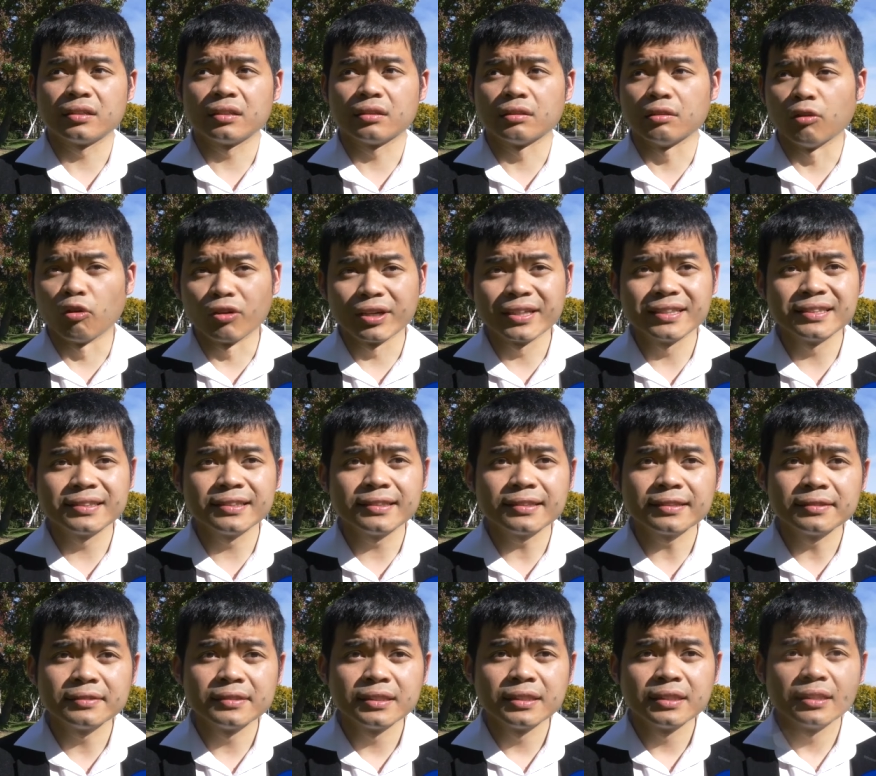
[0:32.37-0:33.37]
lawyers here.
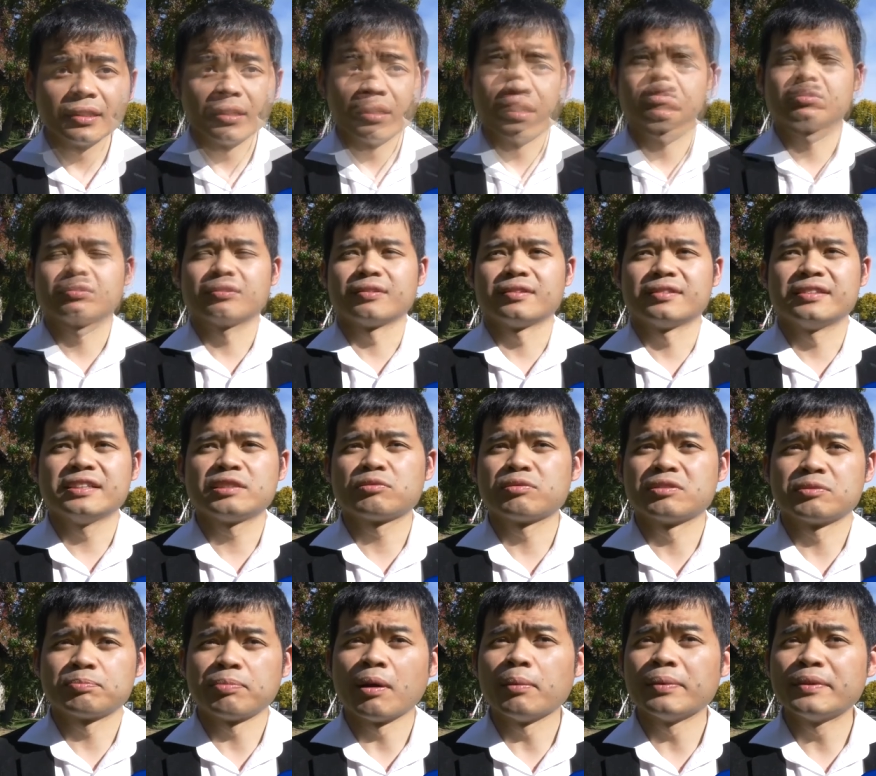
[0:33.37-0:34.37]
This
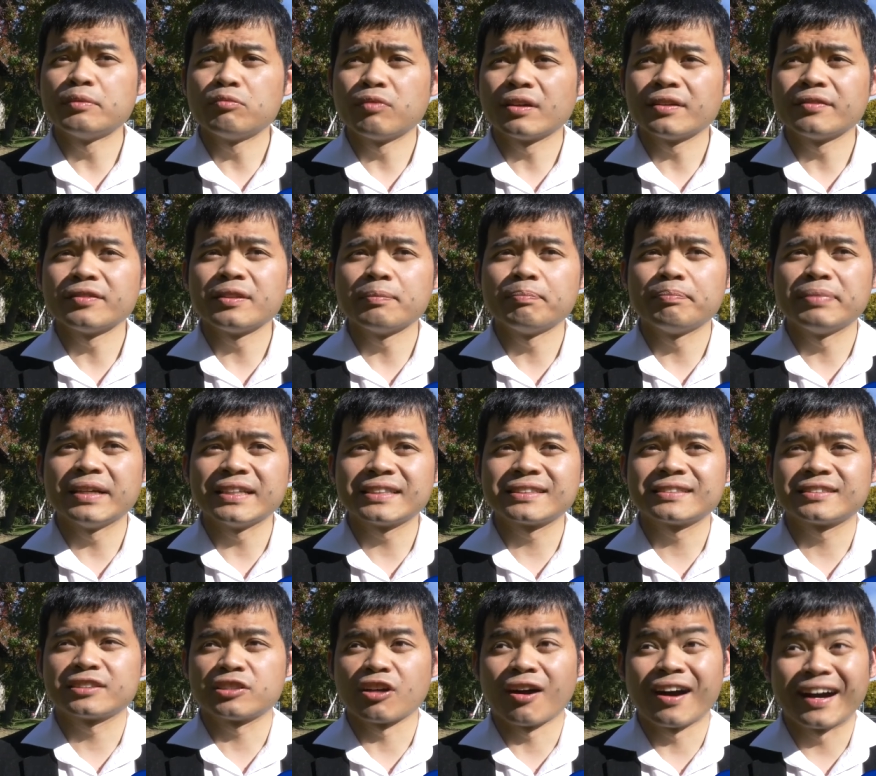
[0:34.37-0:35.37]
was probably one of the best
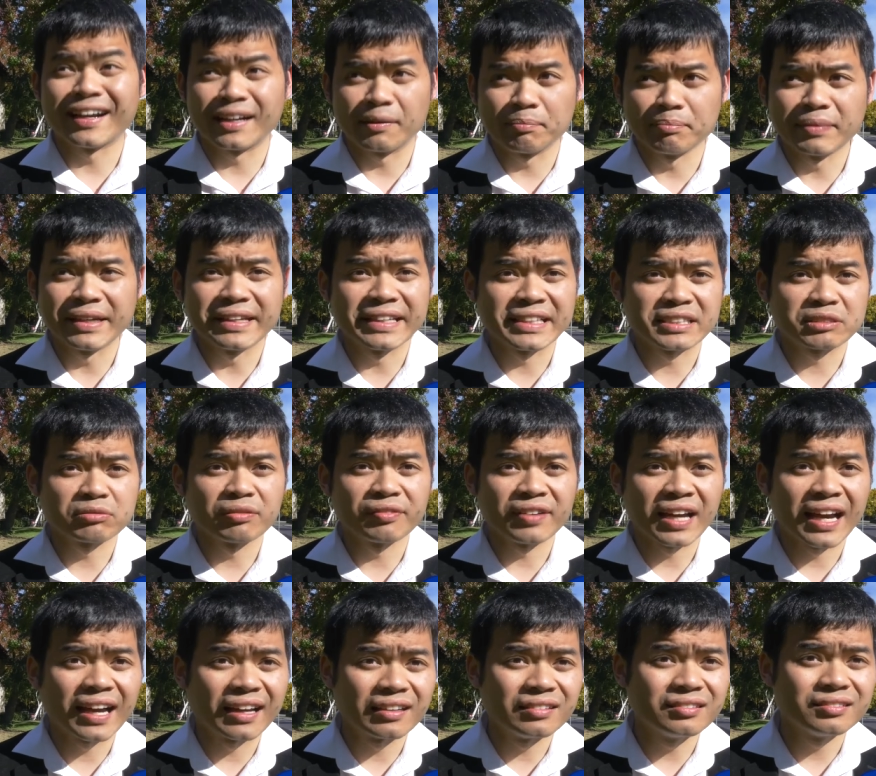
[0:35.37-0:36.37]
tie-up meetings we've
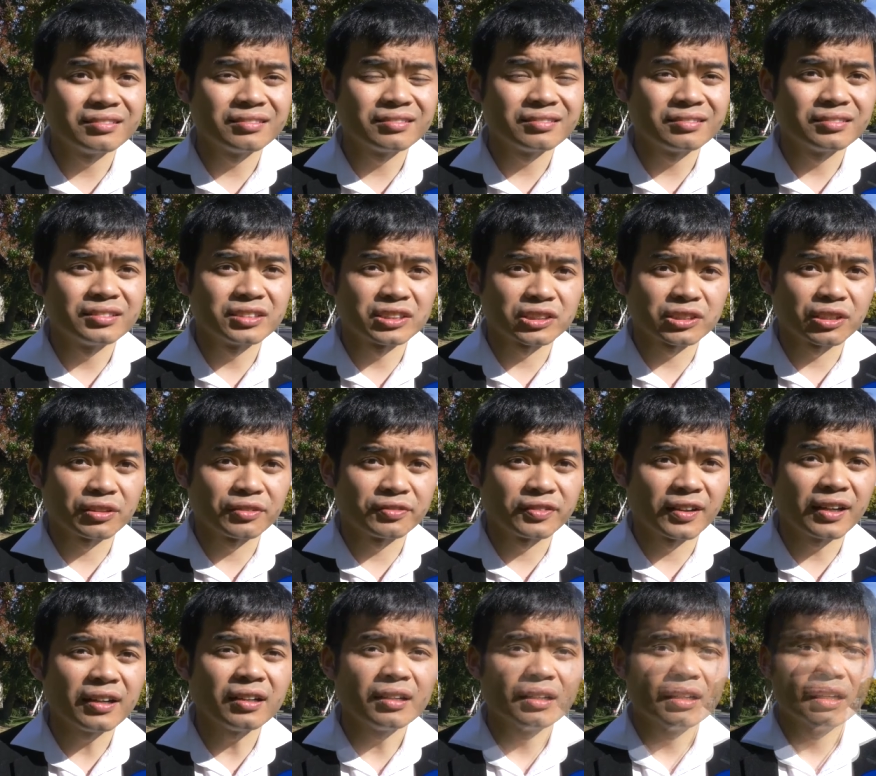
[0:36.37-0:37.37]
had so
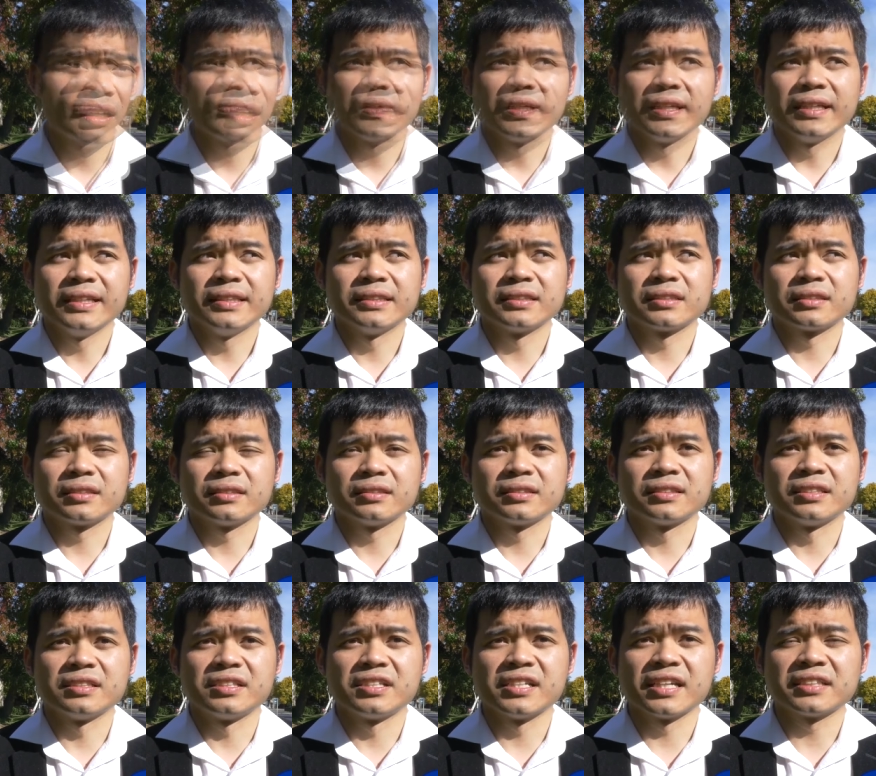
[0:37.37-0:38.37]
far. He's
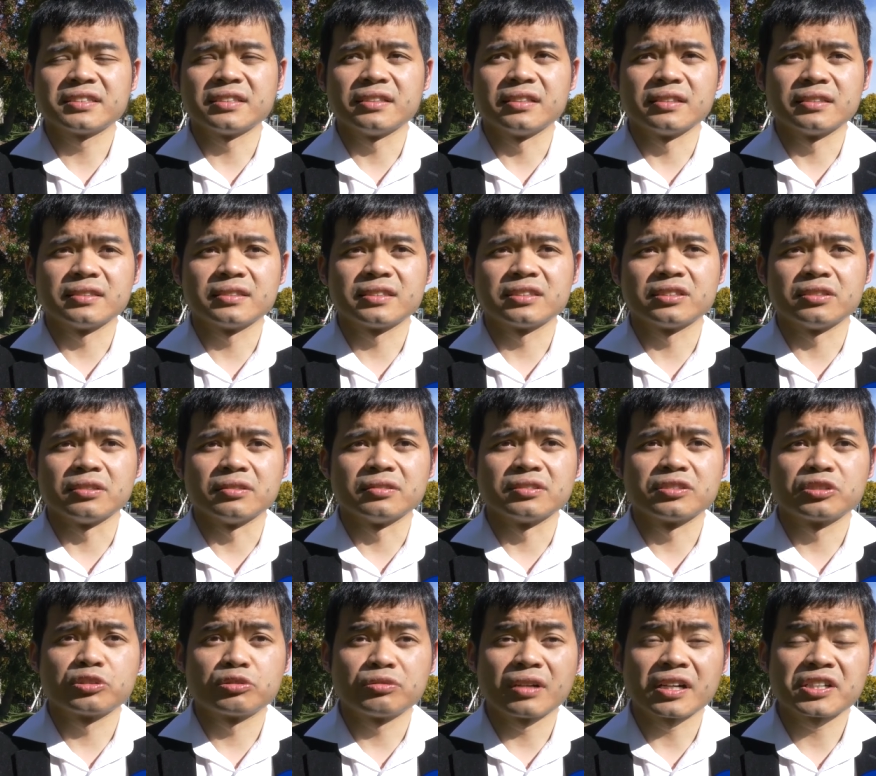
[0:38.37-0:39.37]
suggested a certain
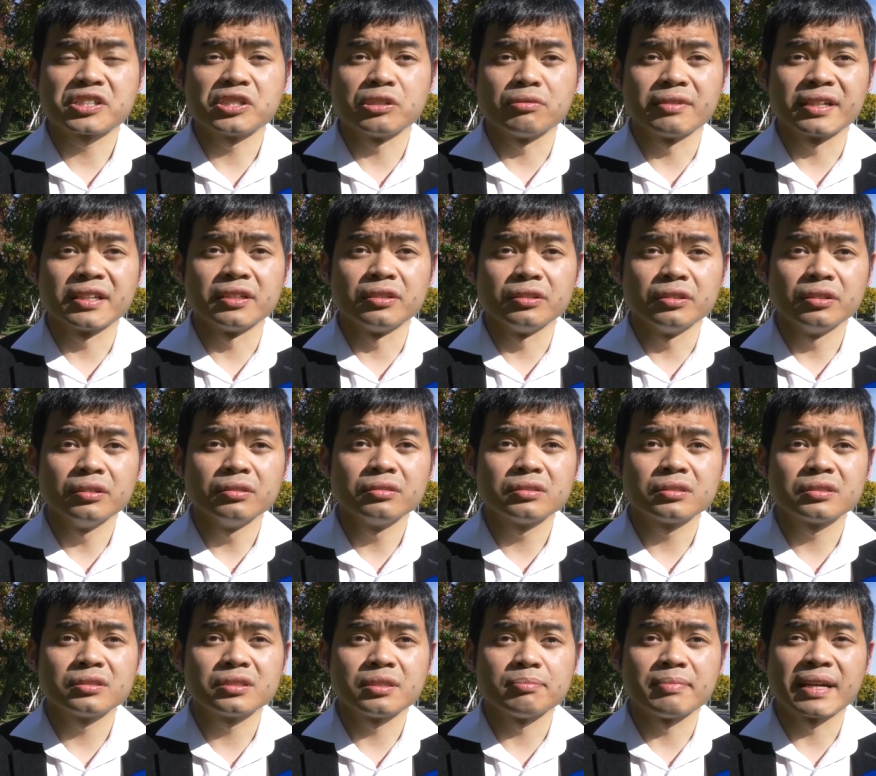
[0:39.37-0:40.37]
structure we can use
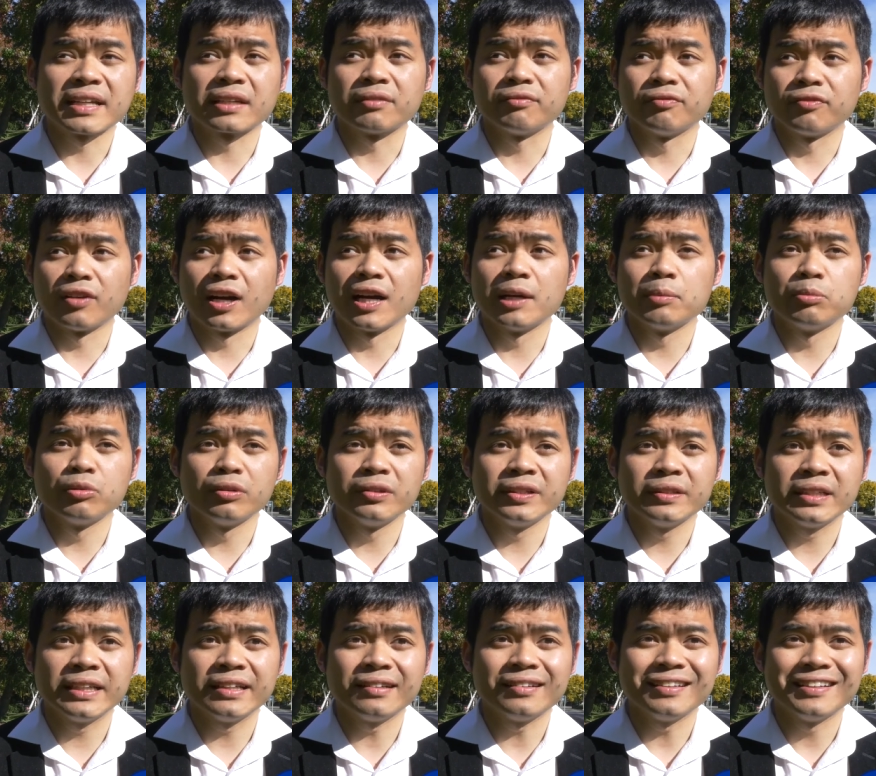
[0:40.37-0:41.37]
to make it viable
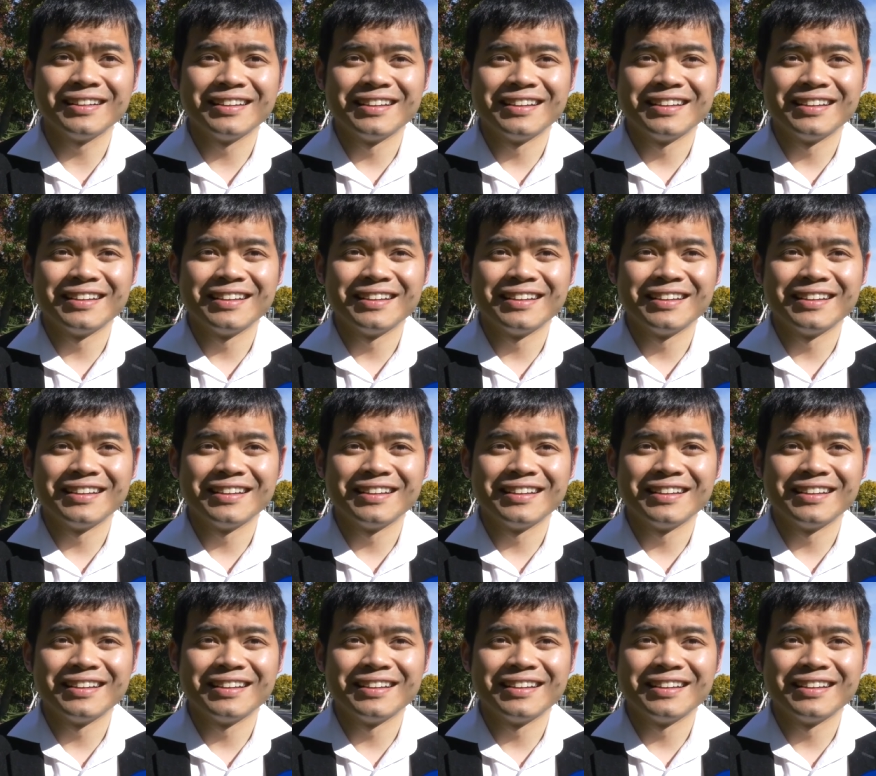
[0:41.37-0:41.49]
here.